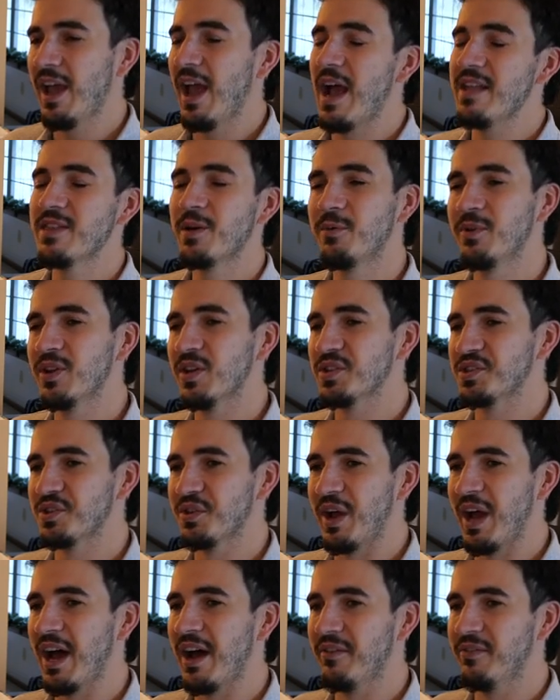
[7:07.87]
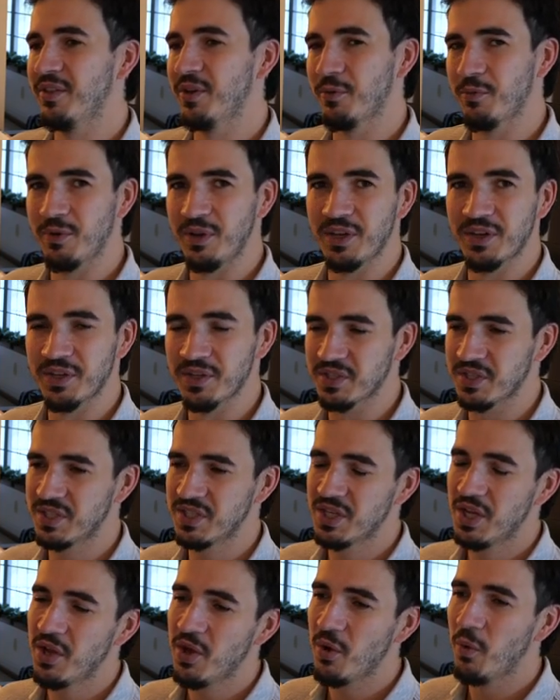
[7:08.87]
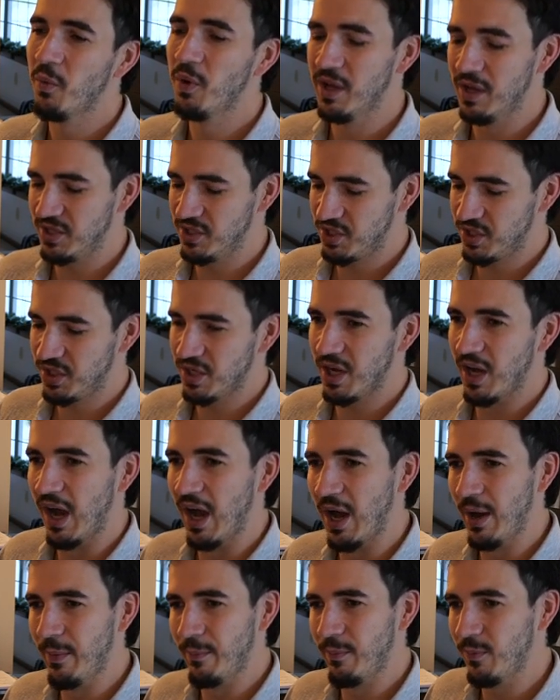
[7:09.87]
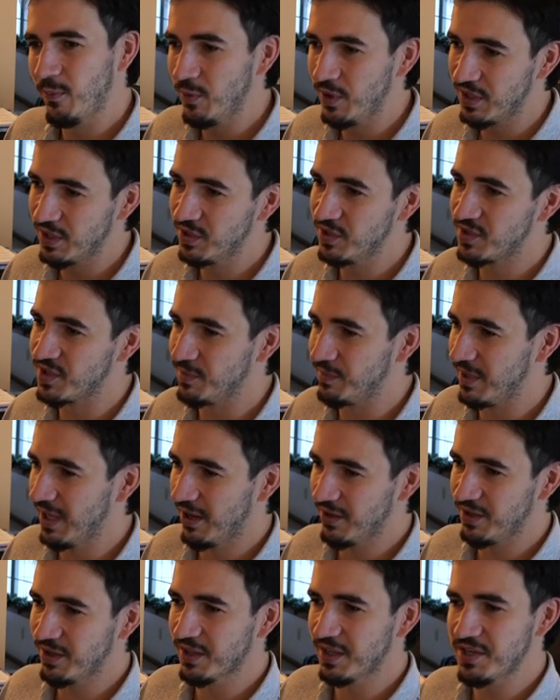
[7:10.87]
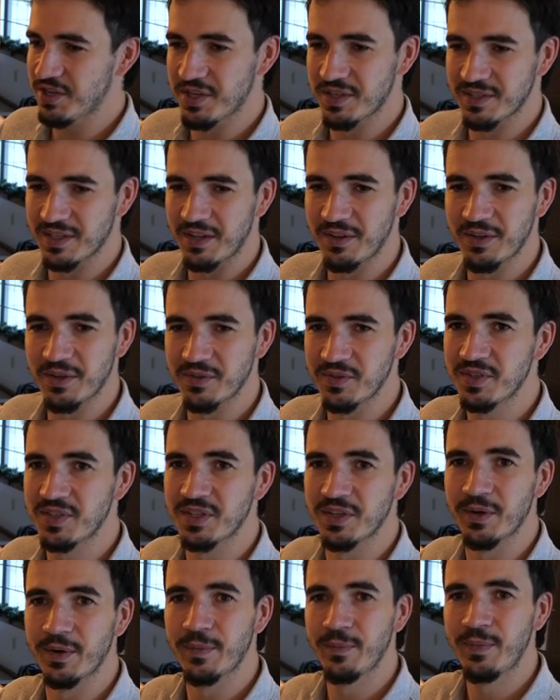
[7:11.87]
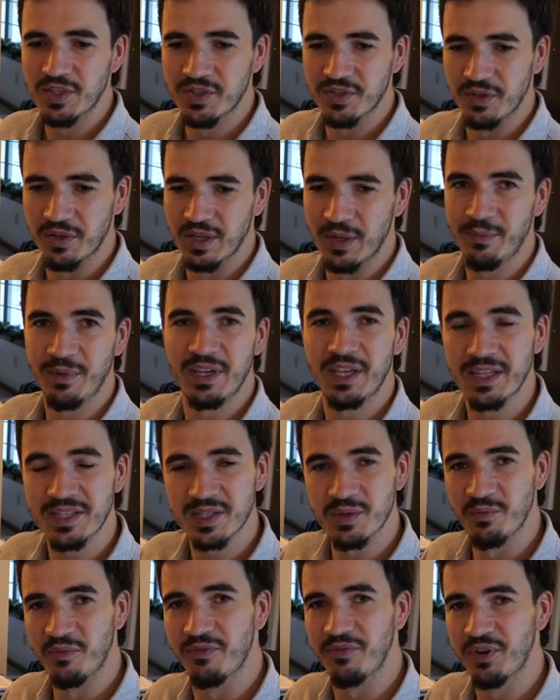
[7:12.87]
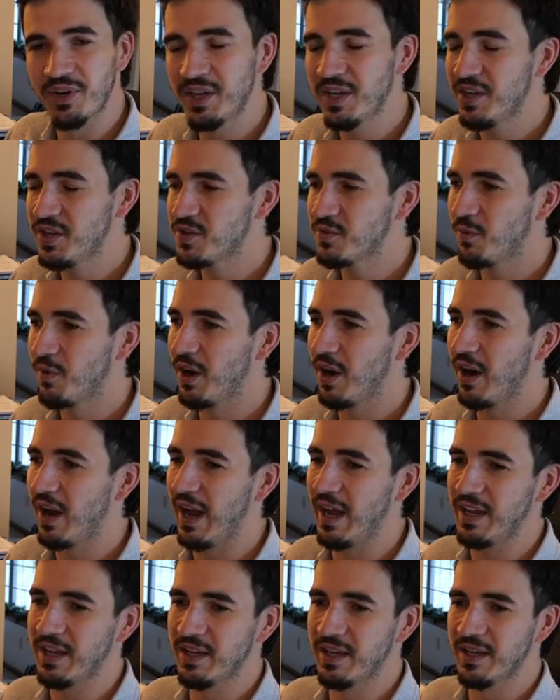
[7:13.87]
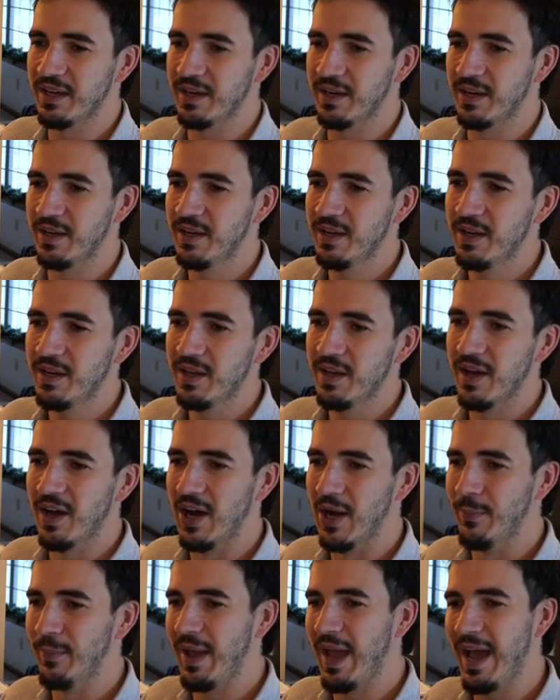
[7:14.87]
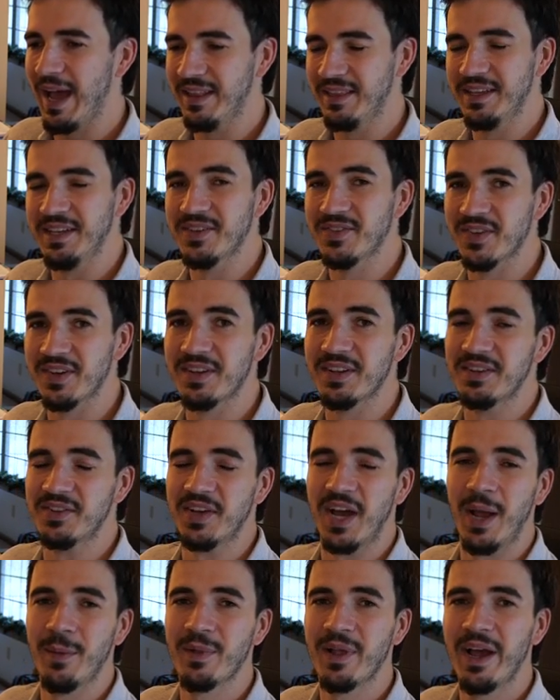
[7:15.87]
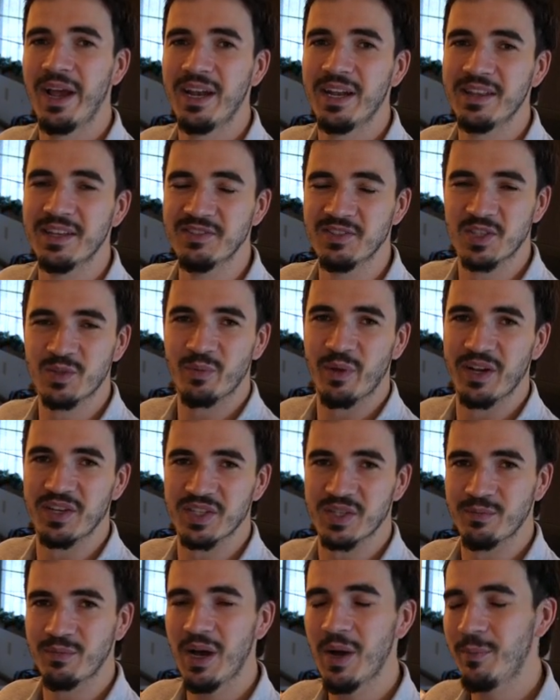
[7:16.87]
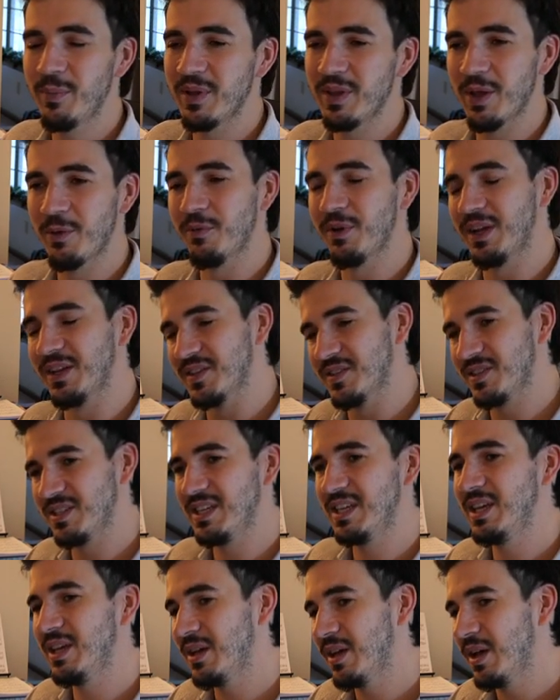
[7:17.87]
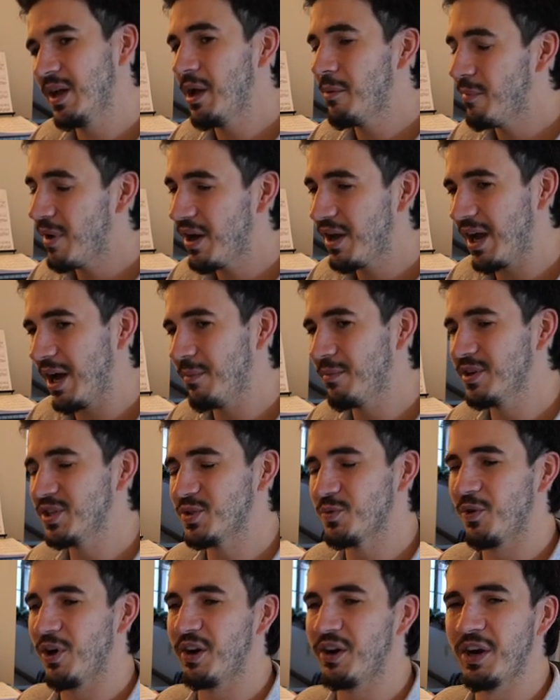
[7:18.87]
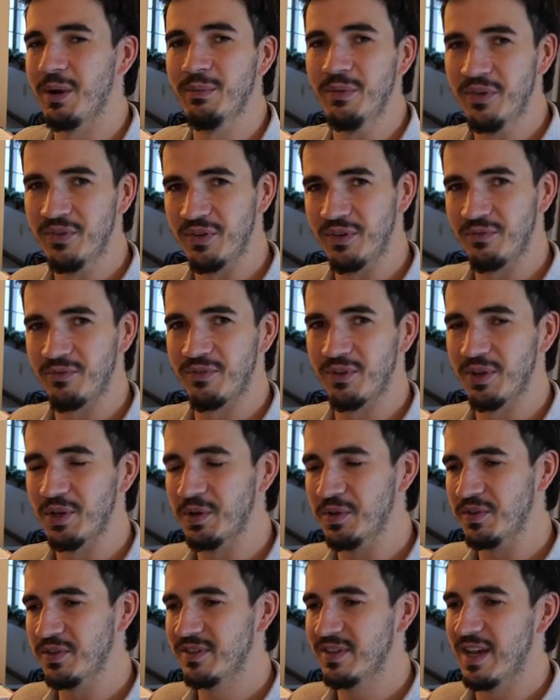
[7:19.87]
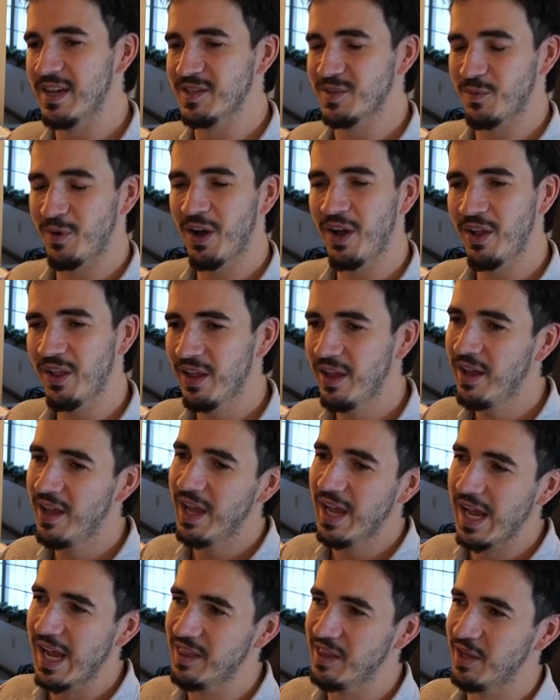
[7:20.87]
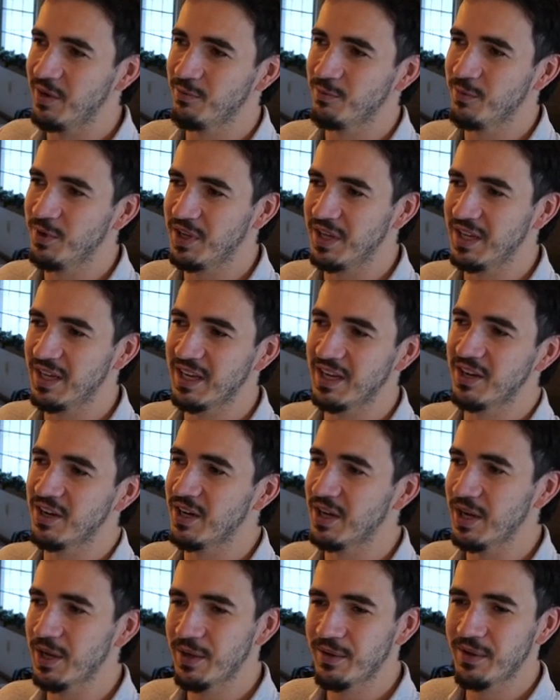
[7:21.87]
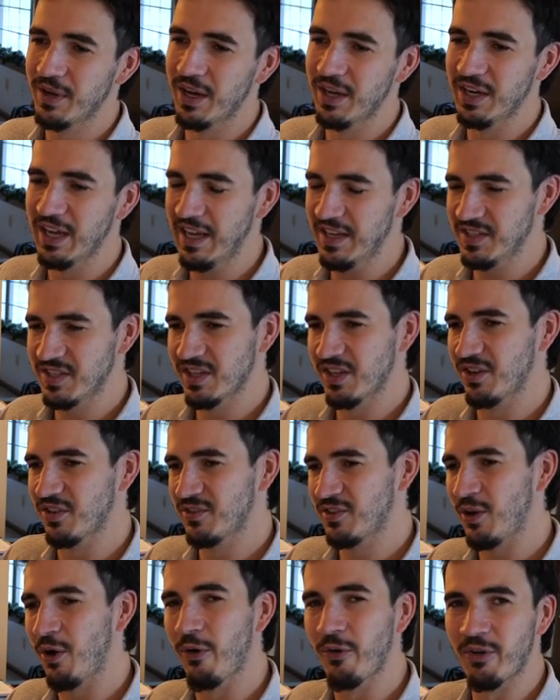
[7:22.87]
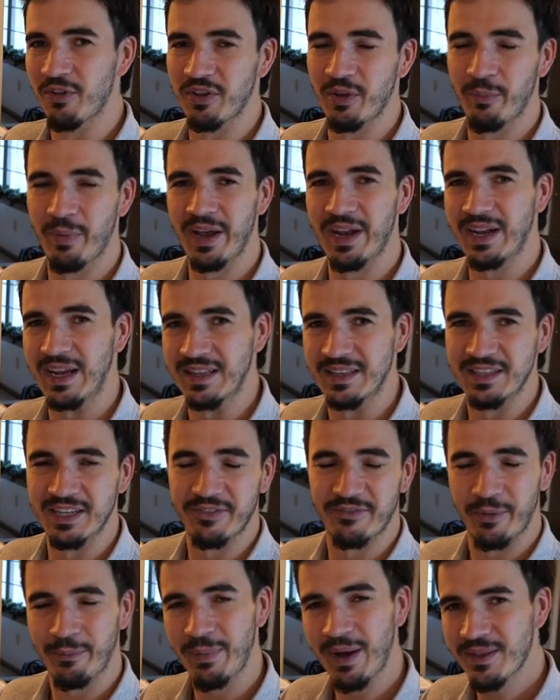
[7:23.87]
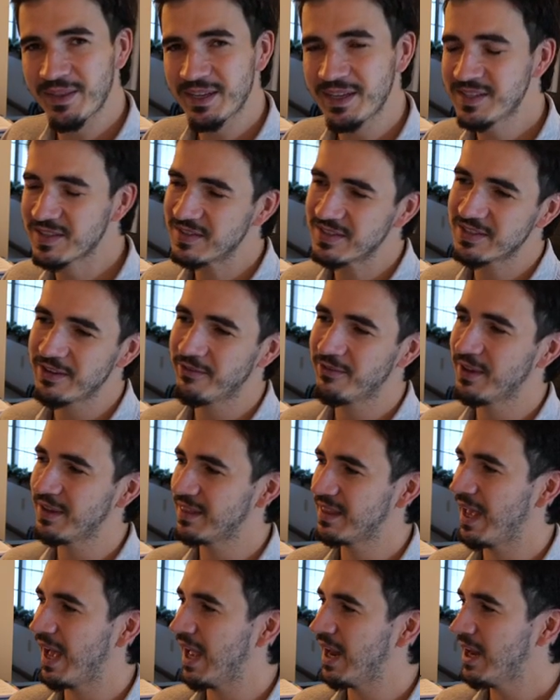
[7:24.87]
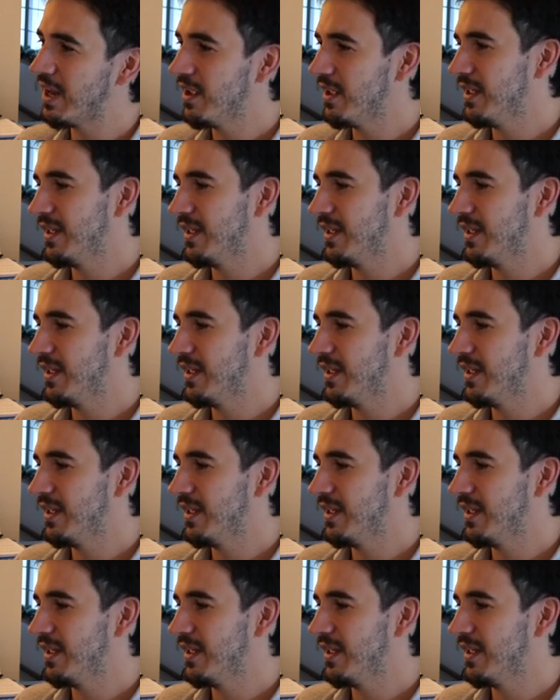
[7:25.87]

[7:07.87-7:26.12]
And then we also have the wheels, which um, we can do some calculations on those too. So let me get some footage where I can um, add these into the timeline and then splice them up, and then we can see about how much water I'm using for those as well. And then we can get a, a nice little total depending on the different methods and stuff like that.